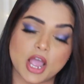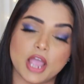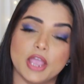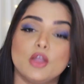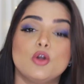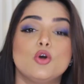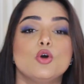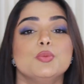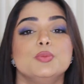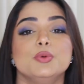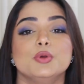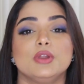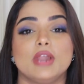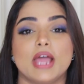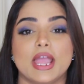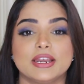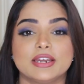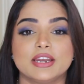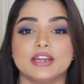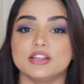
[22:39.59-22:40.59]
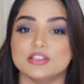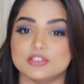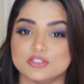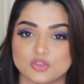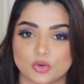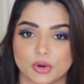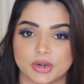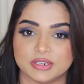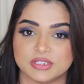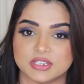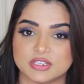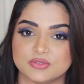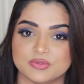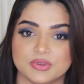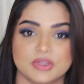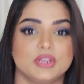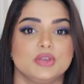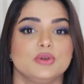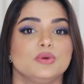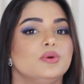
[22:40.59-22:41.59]
I hope you liked and enjoyed this
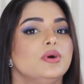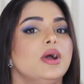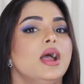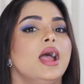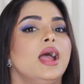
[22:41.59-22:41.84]
video,